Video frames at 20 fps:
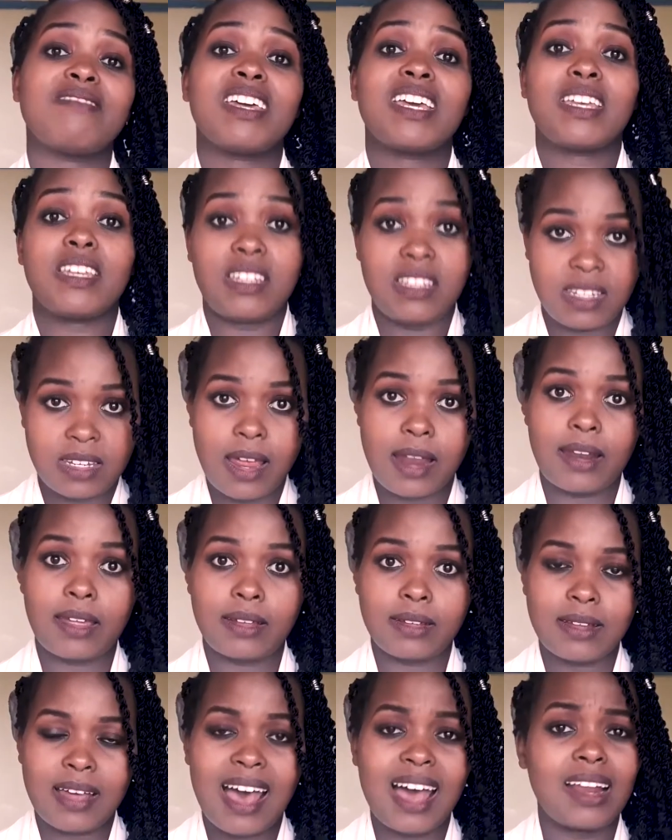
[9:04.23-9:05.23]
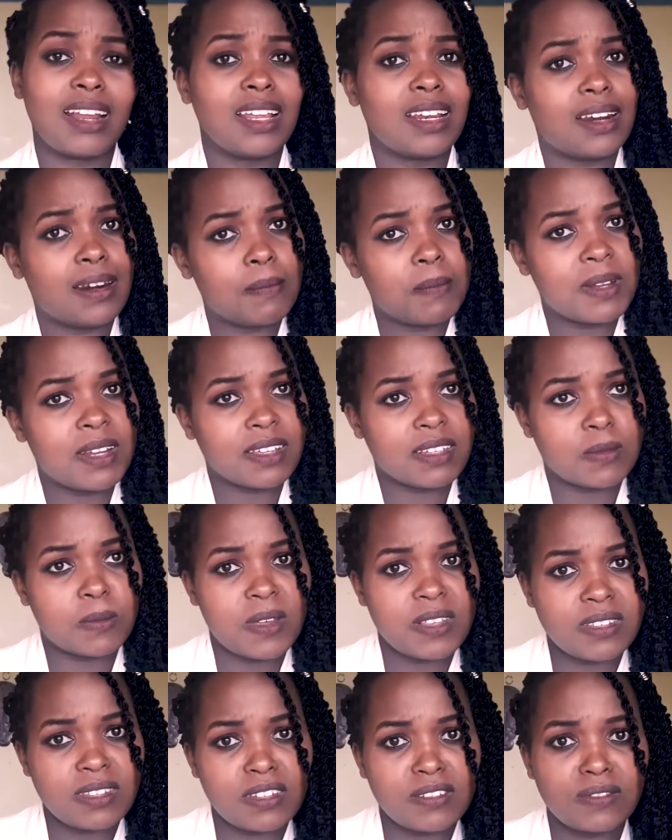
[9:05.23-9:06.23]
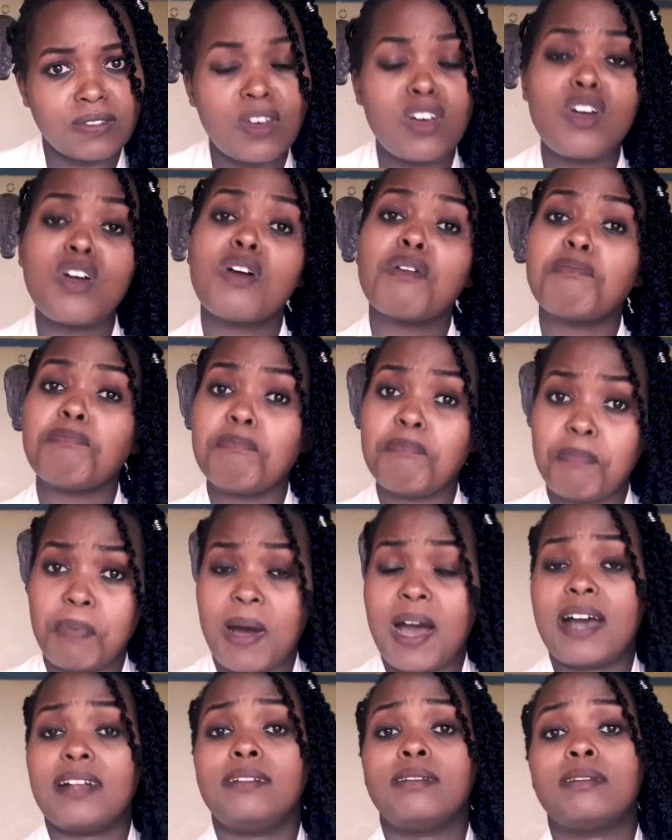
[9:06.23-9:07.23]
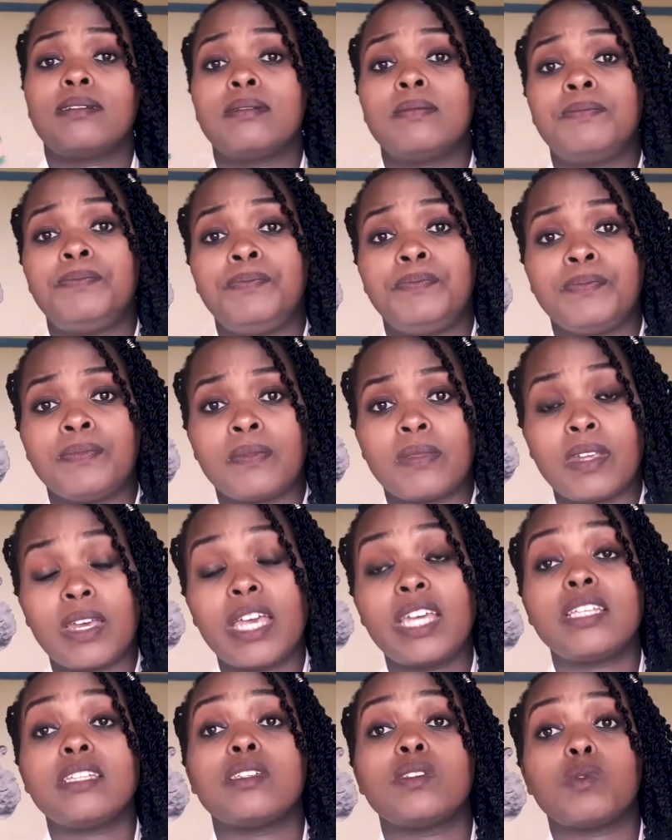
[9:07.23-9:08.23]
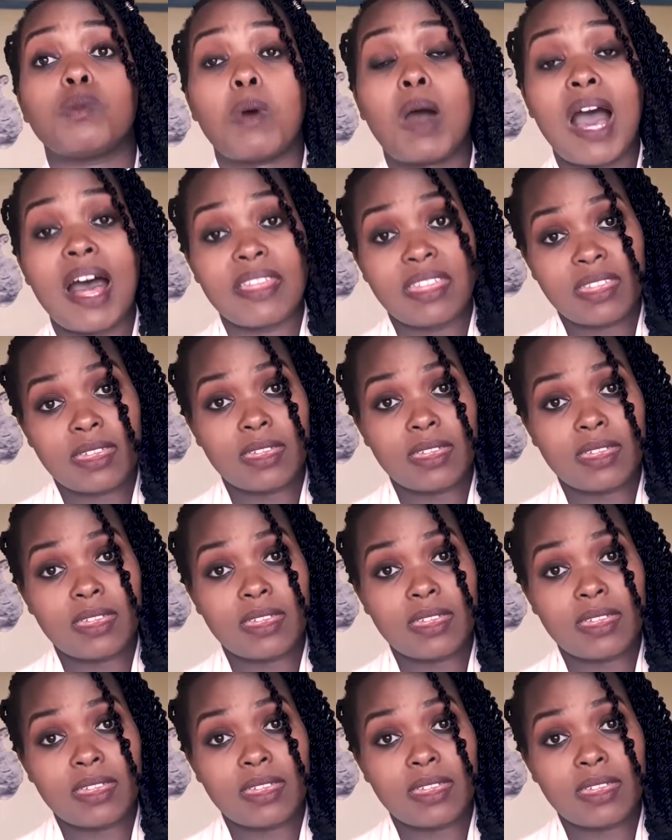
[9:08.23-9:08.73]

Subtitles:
the internet. A little bit expensive, but it is worth.